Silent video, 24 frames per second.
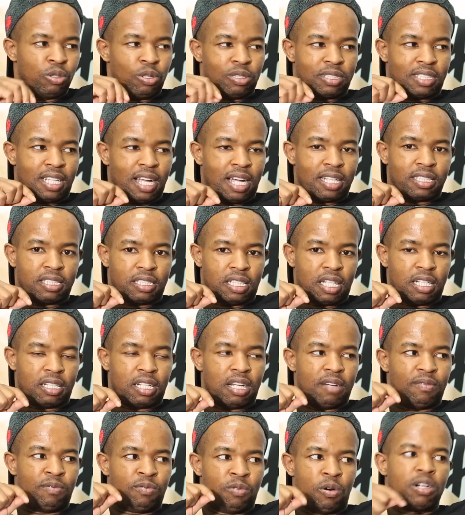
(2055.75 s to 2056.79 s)
Those guys,
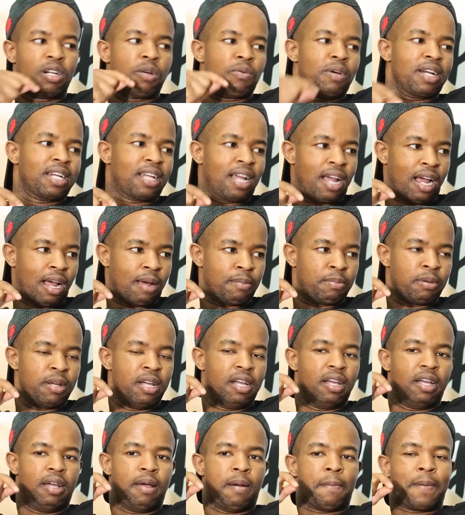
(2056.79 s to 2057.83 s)
they've won the World Cup,
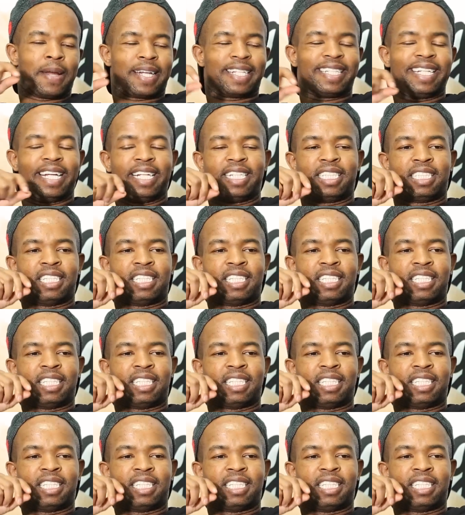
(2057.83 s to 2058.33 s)
but they